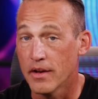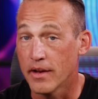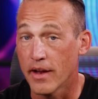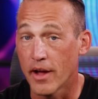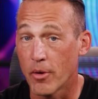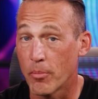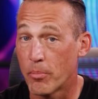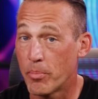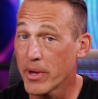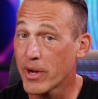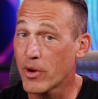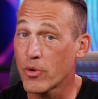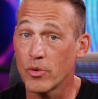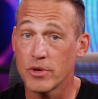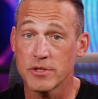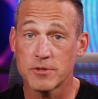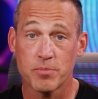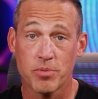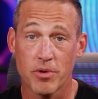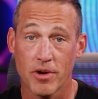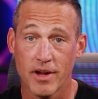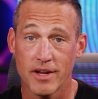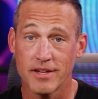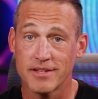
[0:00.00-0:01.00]
Now, Bitcoin's
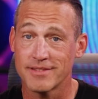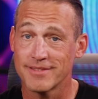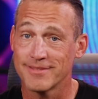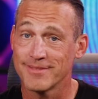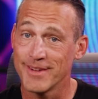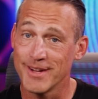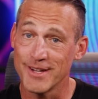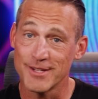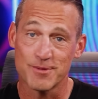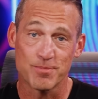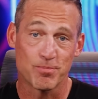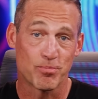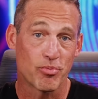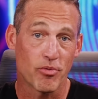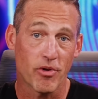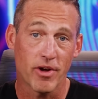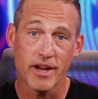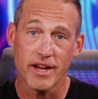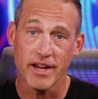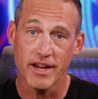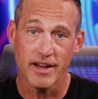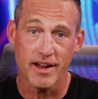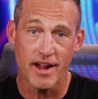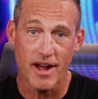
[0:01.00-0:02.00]
price, it's
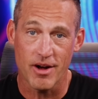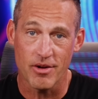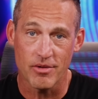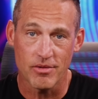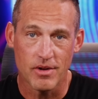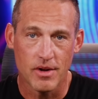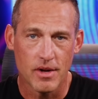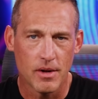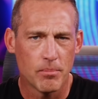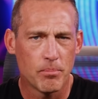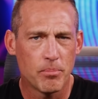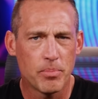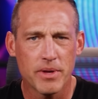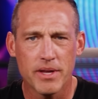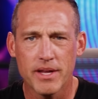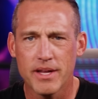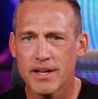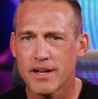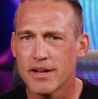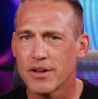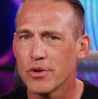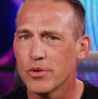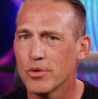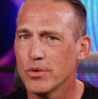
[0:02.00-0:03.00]
breaking out.
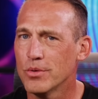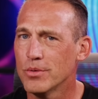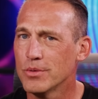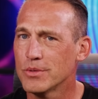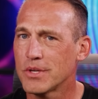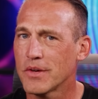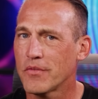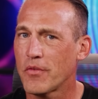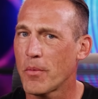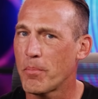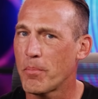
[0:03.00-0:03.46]
Big news of a